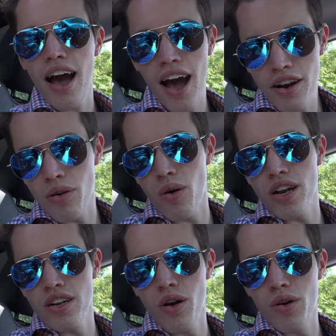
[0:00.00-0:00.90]
I don't
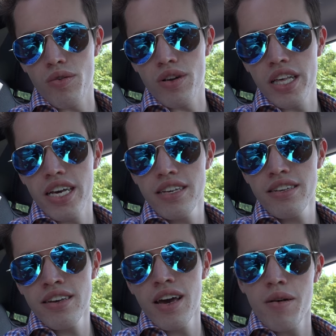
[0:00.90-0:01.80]
want to know what it really
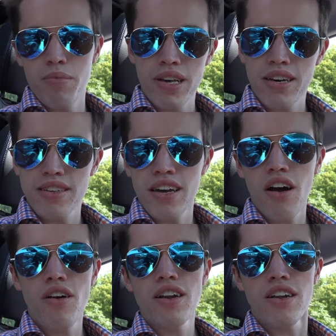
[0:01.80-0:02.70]
is because I
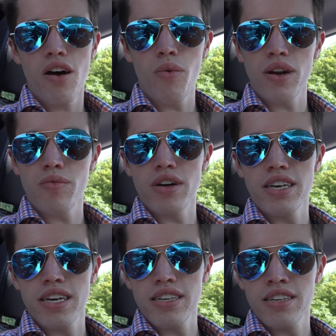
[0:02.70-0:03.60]
already know what it
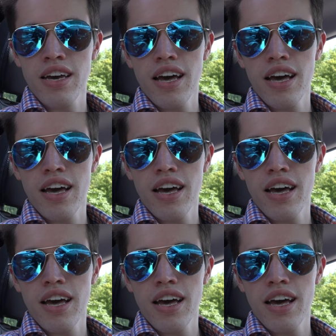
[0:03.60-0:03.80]
really is.